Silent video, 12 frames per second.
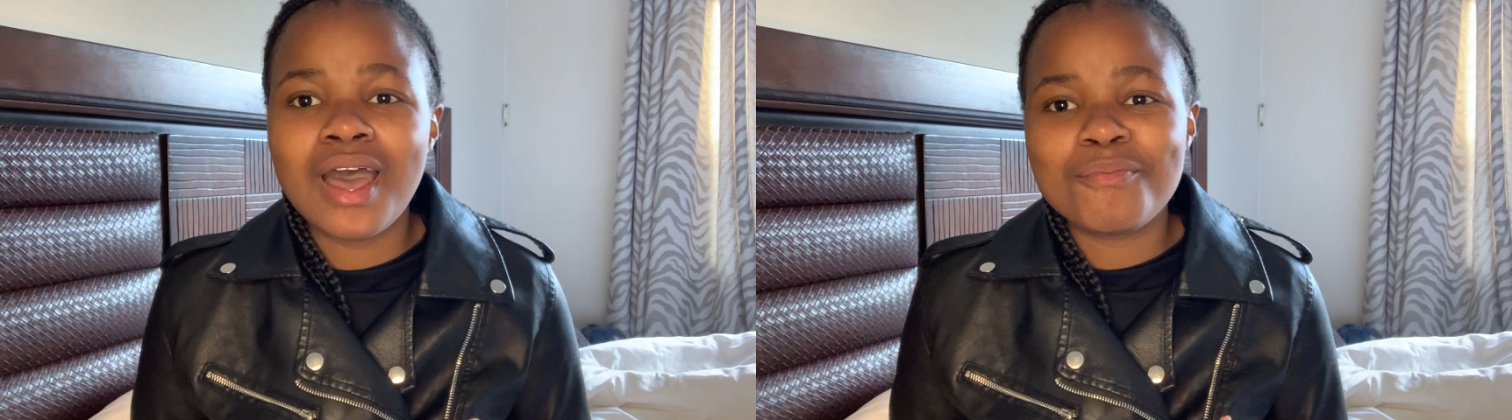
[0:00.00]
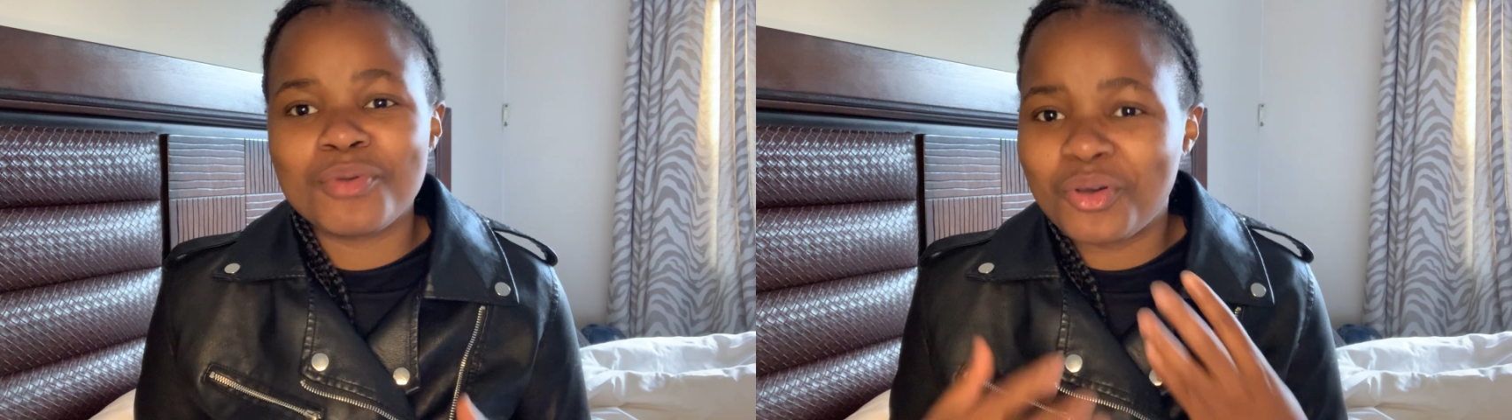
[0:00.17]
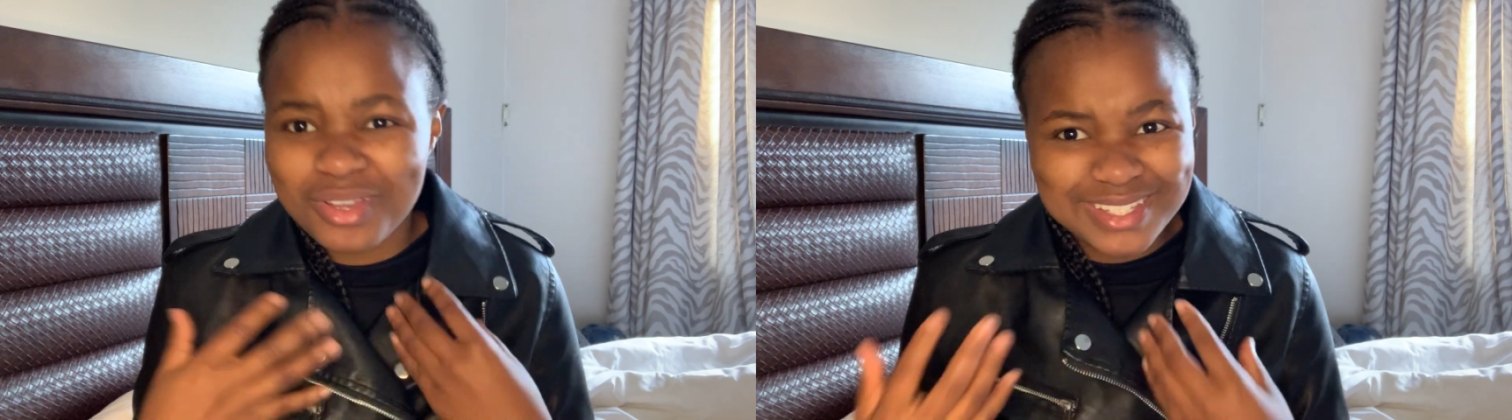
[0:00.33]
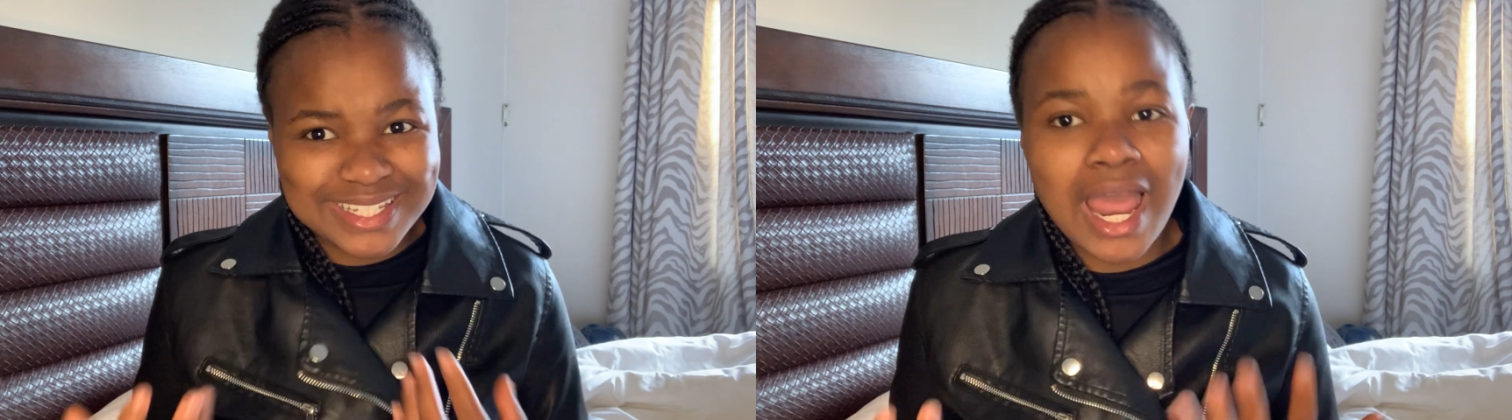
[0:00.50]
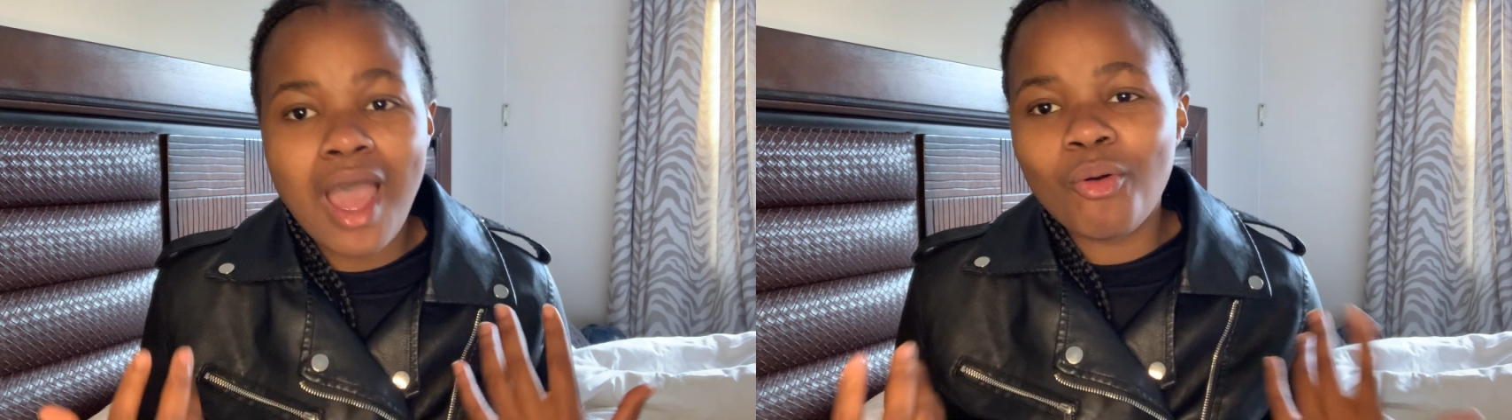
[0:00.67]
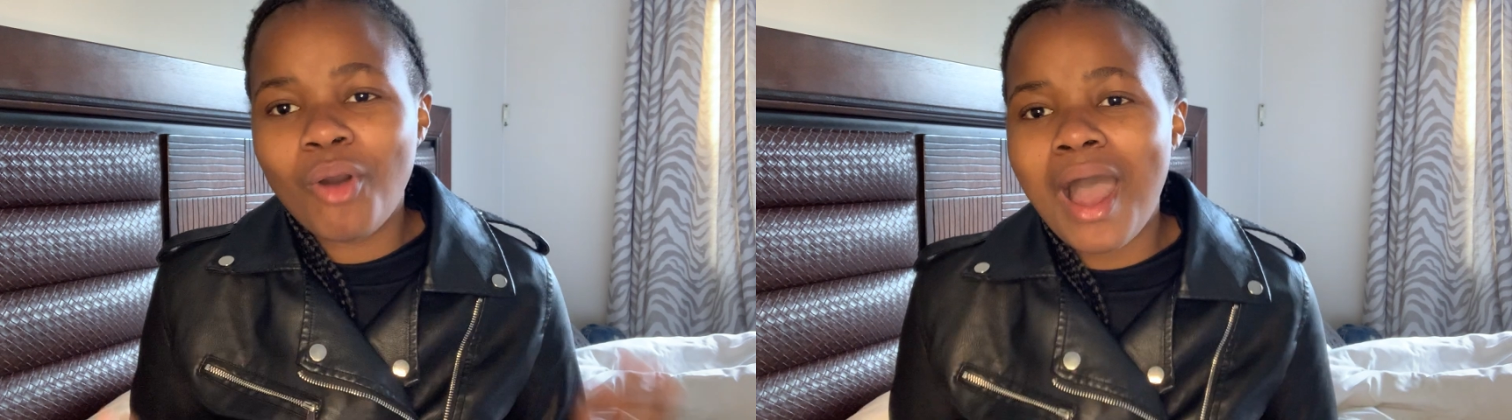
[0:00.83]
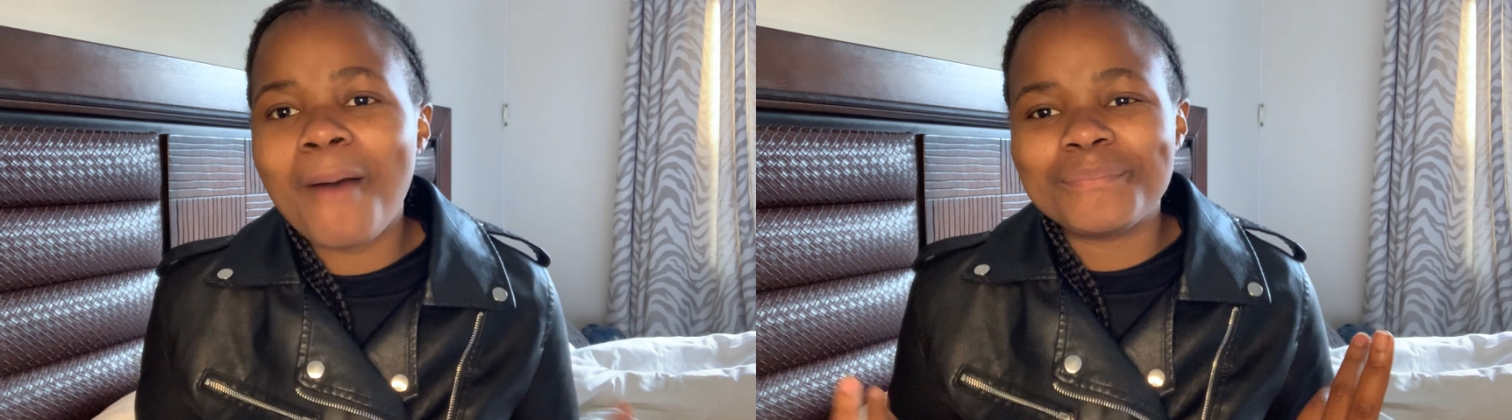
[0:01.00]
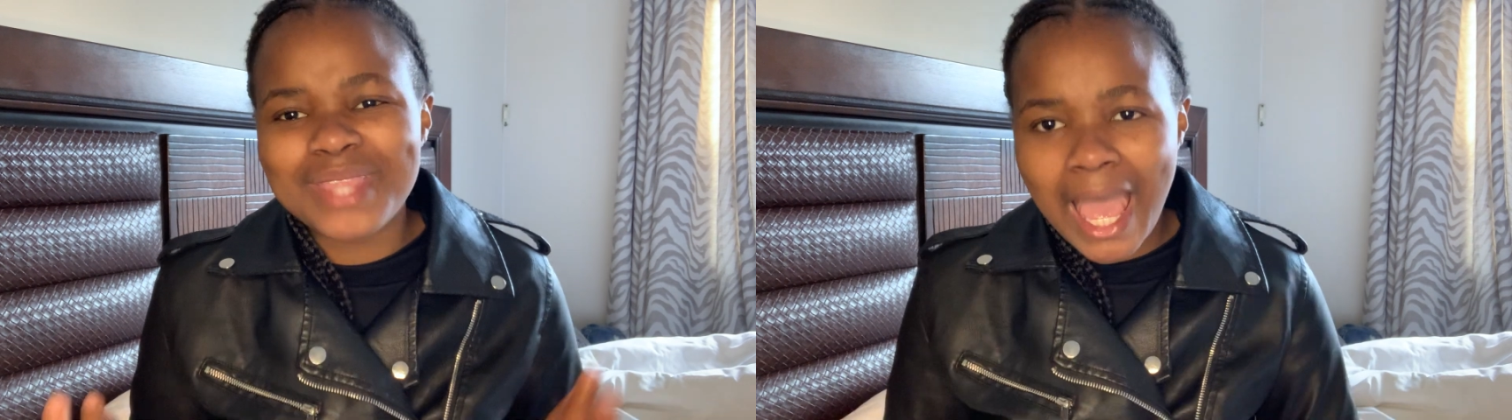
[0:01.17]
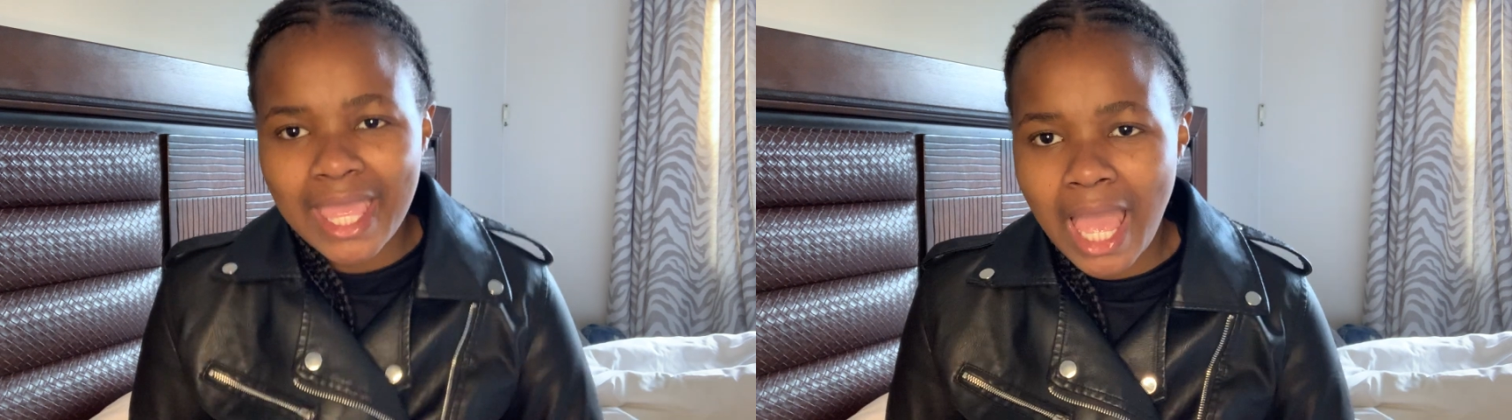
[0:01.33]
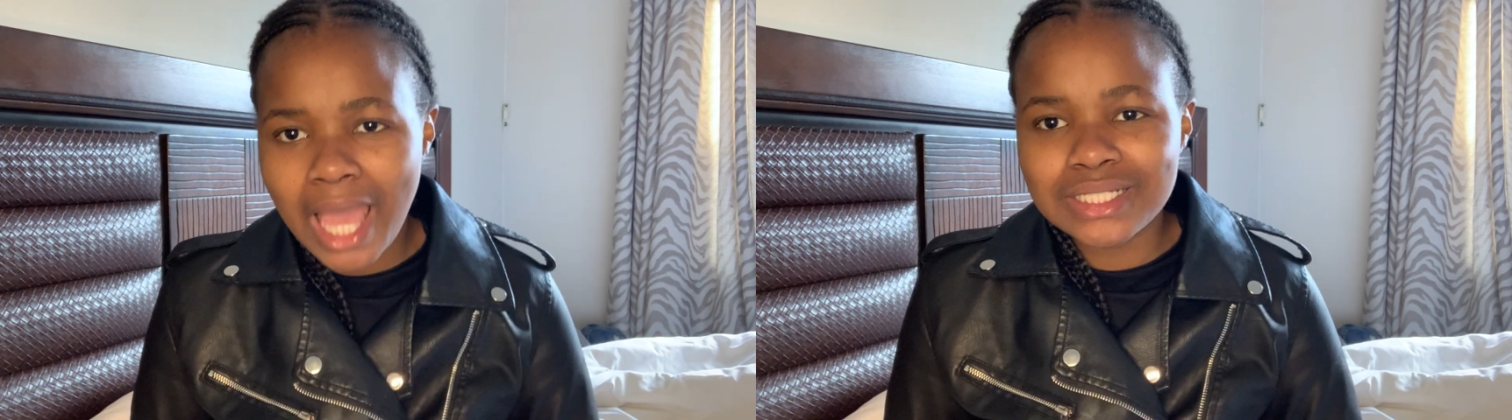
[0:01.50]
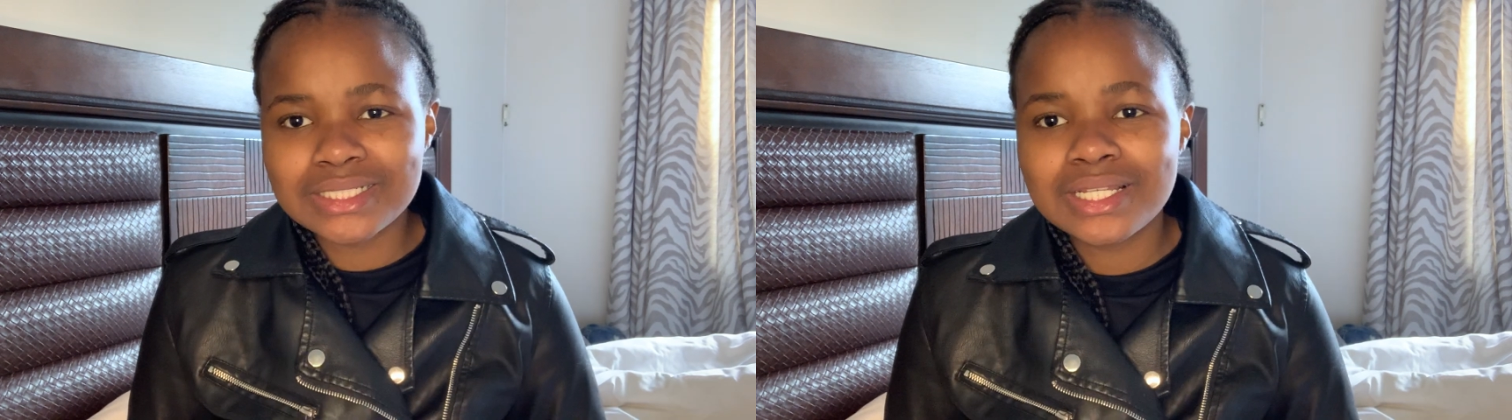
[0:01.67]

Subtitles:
because now I'm tired.